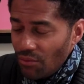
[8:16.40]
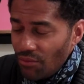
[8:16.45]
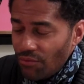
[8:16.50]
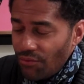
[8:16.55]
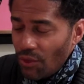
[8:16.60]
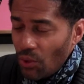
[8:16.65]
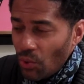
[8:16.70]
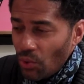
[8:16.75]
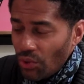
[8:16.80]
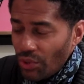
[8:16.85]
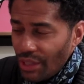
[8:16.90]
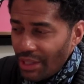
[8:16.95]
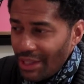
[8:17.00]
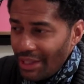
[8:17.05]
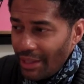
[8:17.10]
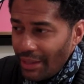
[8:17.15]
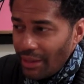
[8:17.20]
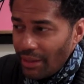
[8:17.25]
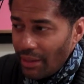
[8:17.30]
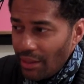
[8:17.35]

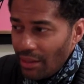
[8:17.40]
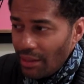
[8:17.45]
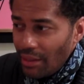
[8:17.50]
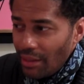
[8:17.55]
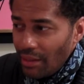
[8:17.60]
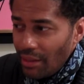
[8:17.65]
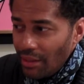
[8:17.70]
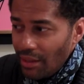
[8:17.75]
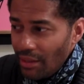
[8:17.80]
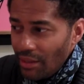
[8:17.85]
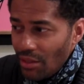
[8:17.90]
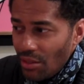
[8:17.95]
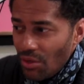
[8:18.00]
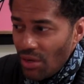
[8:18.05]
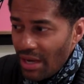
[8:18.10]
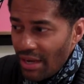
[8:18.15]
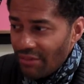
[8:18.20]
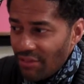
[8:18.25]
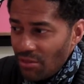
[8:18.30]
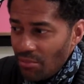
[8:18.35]
vocally, you
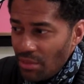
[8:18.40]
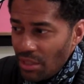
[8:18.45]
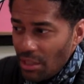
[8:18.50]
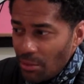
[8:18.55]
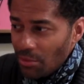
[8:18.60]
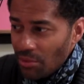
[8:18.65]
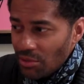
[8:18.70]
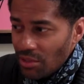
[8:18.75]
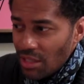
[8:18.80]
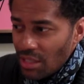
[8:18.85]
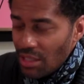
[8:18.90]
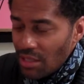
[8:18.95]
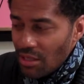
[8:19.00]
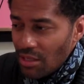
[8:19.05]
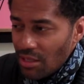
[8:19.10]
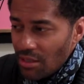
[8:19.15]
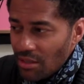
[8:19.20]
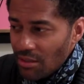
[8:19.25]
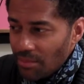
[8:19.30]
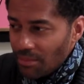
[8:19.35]
have to be able to
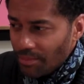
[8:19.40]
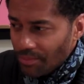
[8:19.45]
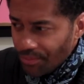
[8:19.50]
hear